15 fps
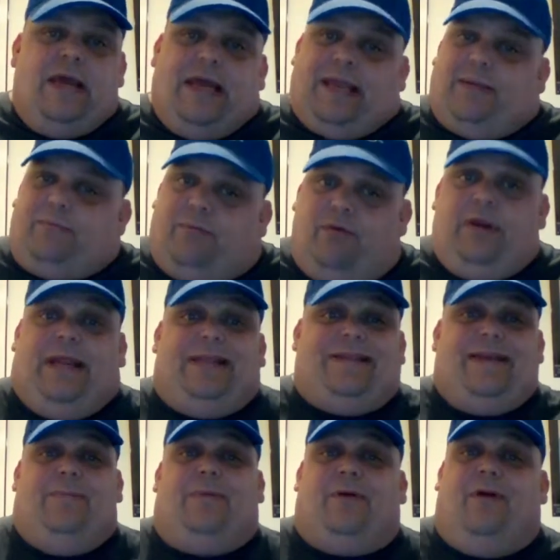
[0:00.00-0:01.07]
again, pretty
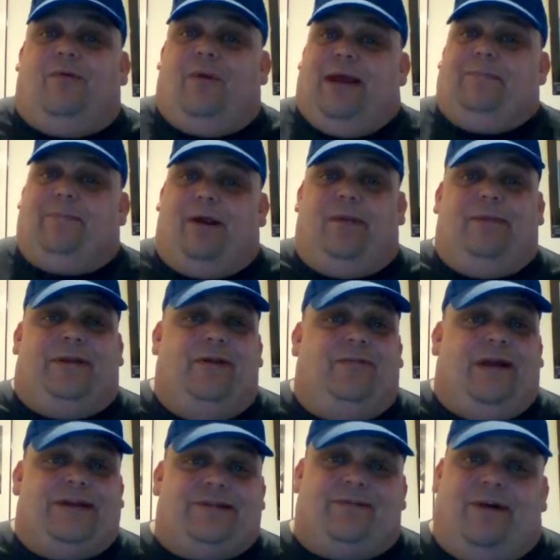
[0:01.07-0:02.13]
typical white barbecue
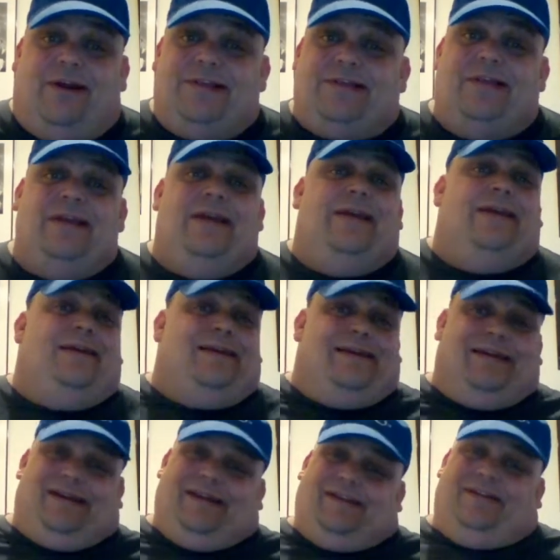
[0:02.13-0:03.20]
restaurants.
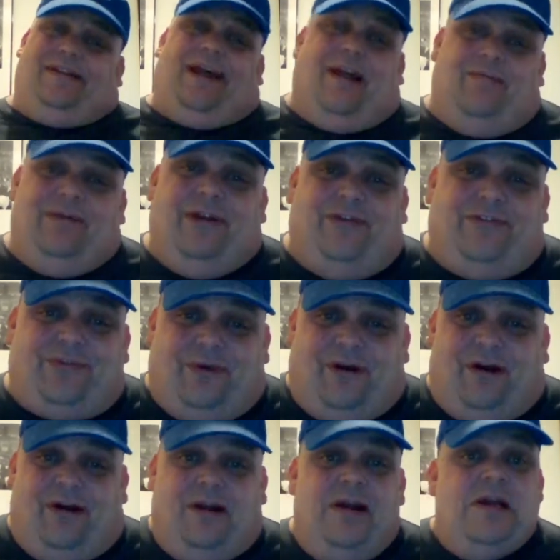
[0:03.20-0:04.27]
Uh, they're not real
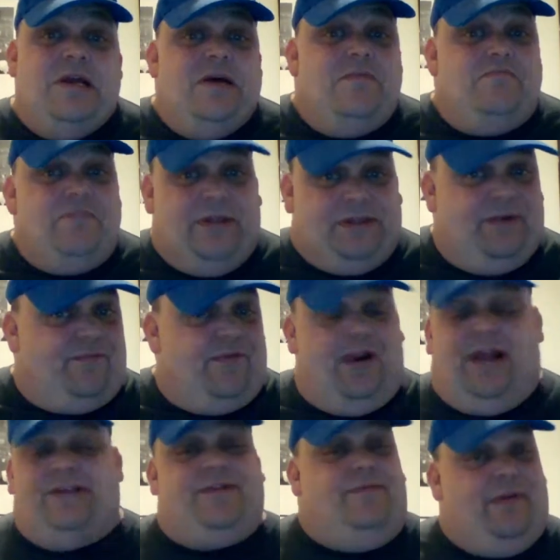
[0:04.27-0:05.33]
strong, but their
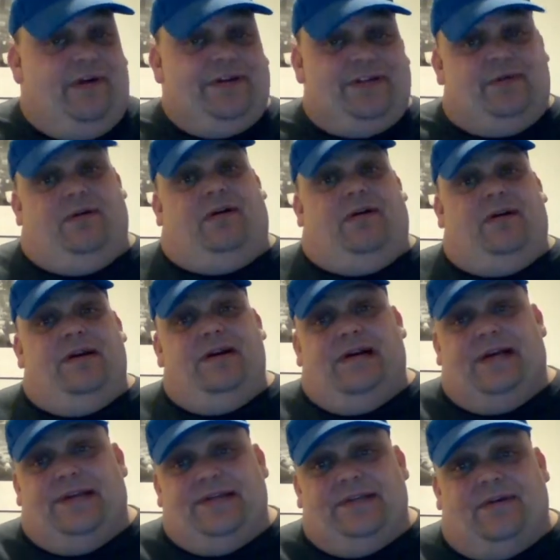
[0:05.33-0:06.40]
fries are very strong.
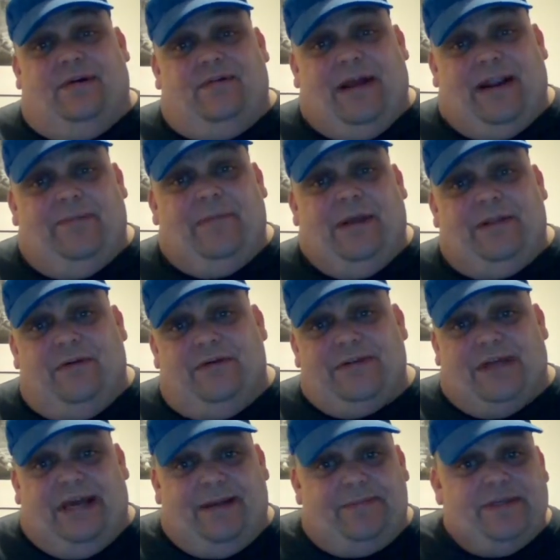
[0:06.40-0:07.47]
Uh, so I recommend those
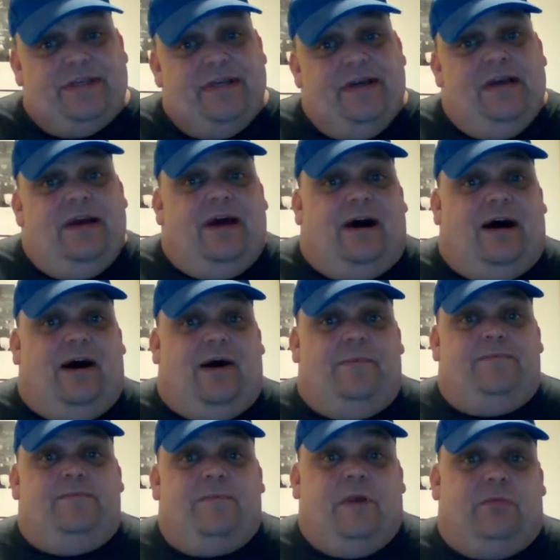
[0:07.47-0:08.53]
items.
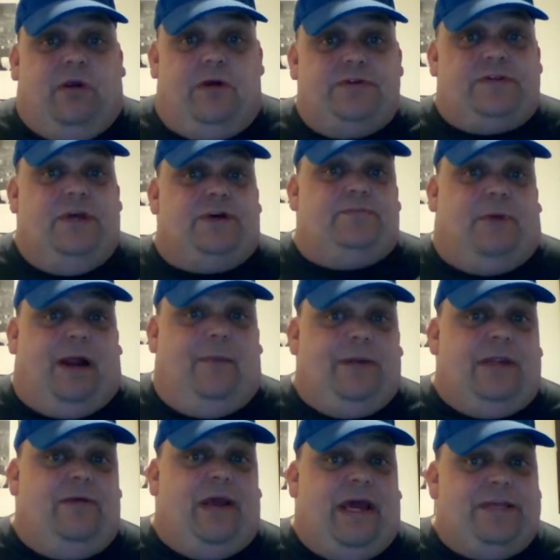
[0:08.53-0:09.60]
Um, Rosedale's
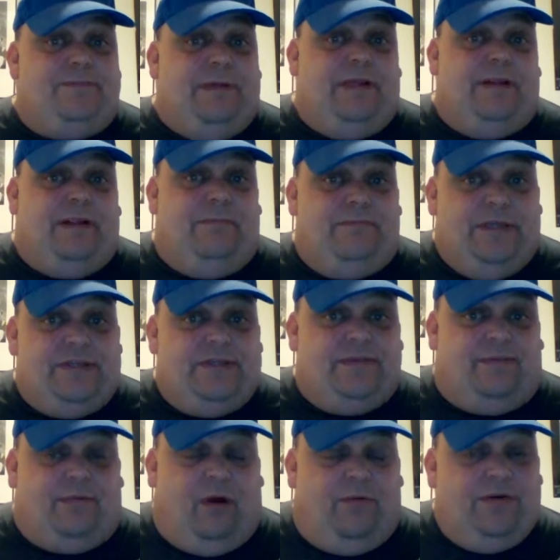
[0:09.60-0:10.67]
Barbecue has been in, business
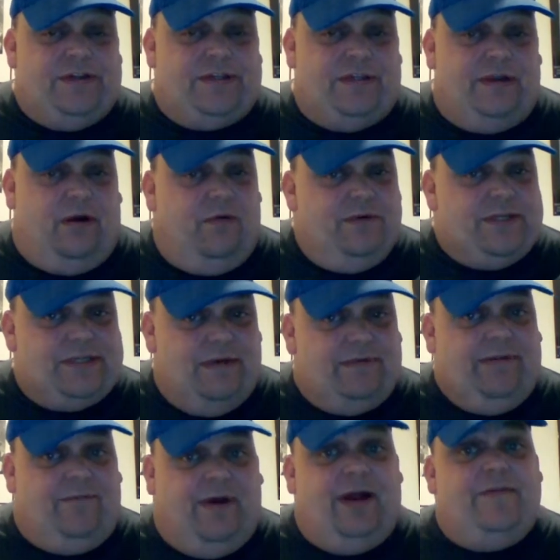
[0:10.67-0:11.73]
for over over
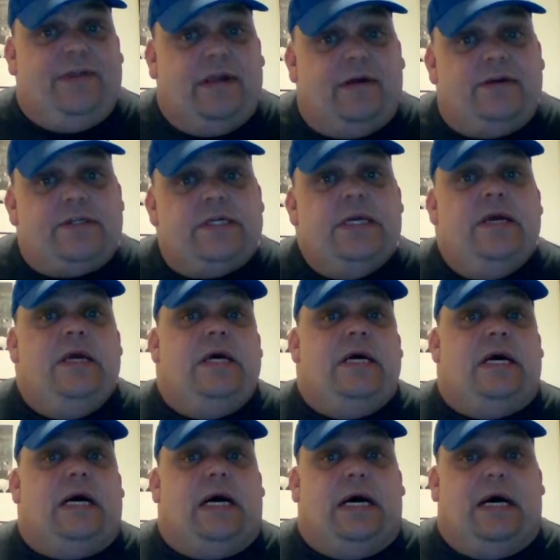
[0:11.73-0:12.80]
75 years.
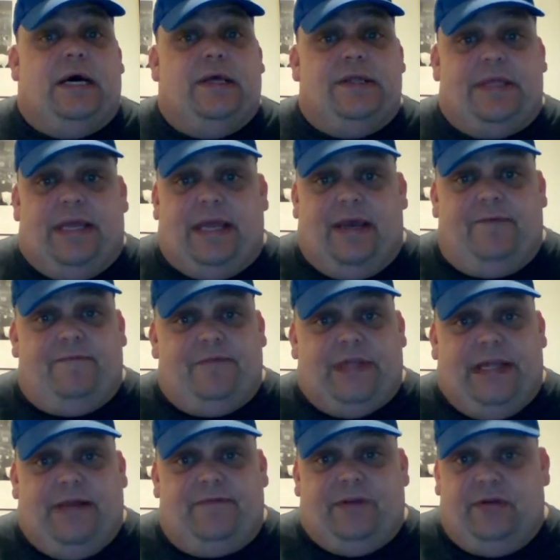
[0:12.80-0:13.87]
Uh, they have
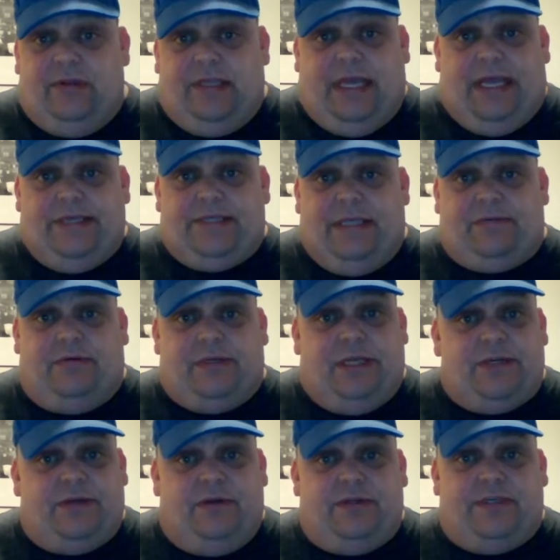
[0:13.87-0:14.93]
they have utilized a
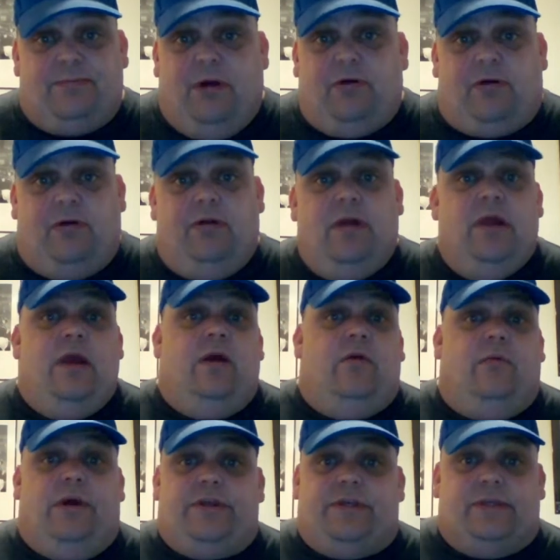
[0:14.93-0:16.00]
traditional smoker,
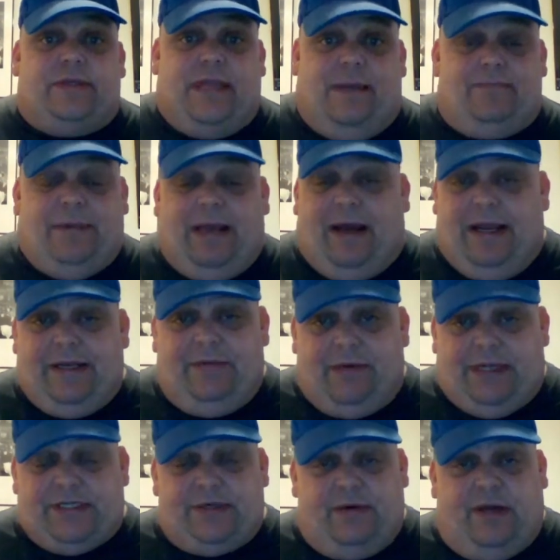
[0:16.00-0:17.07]
which is kept behind the
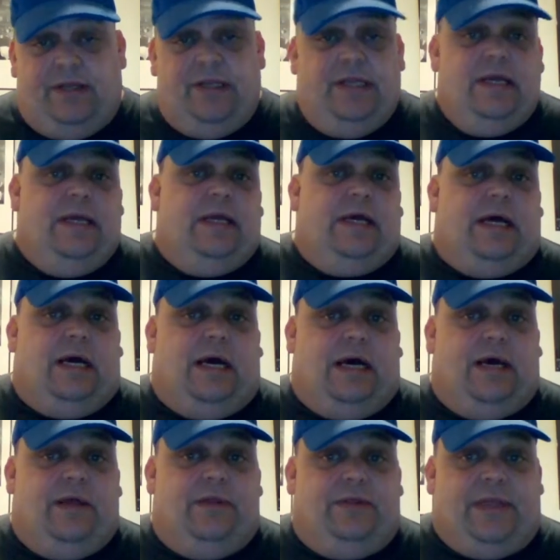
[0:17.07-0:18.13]
restaurant.
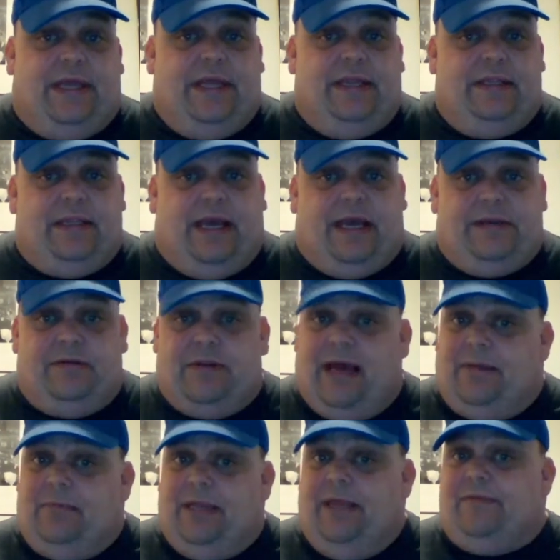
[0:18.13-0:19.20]
Uh, they, I do
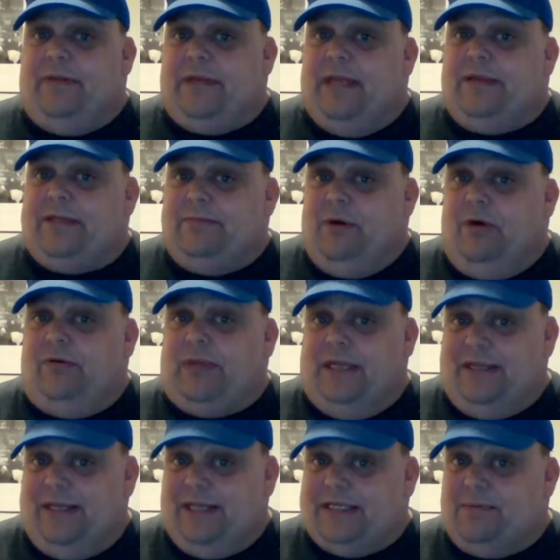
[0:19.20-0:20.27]
not believe that they smoke. They
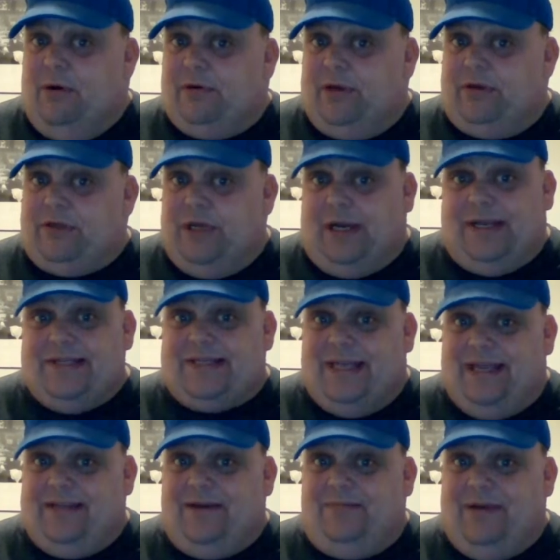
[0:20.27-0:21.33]
think they smoke their chickens
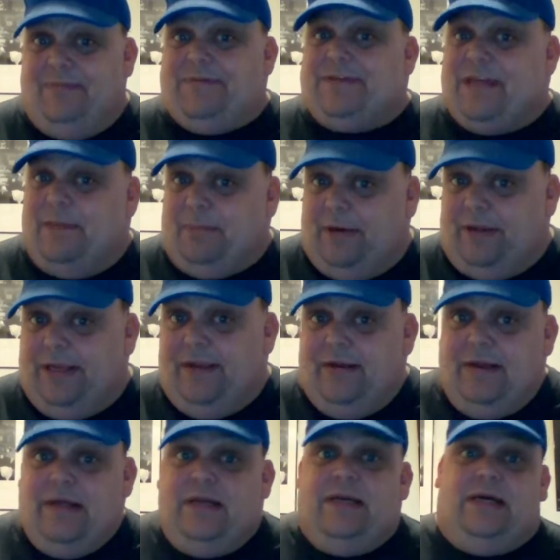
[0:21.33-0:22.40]
and their ribs separately,
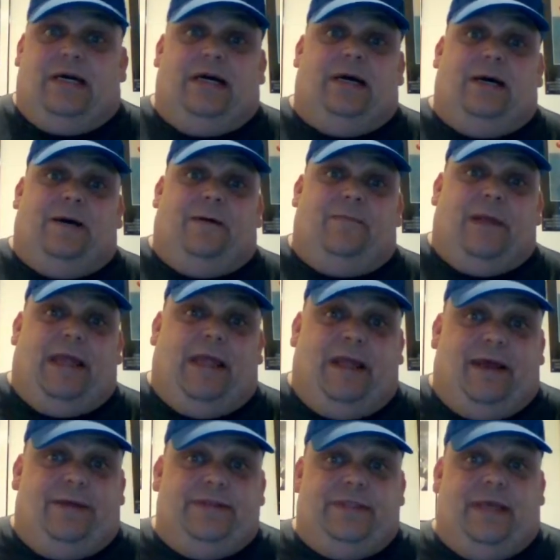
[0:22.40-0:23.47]
um,
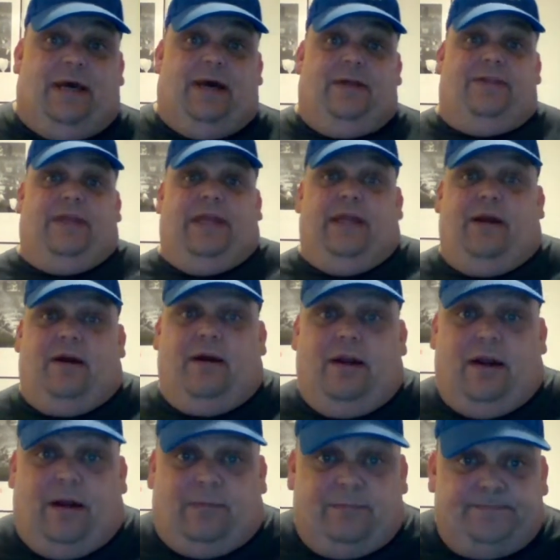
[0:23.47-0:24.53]
and uh, they are
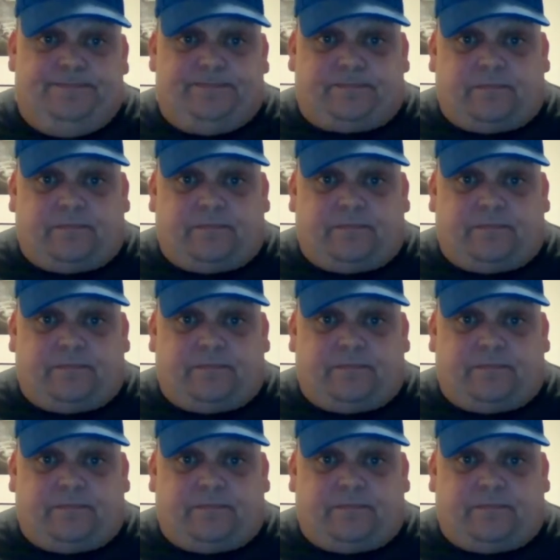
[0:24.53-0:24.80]
um,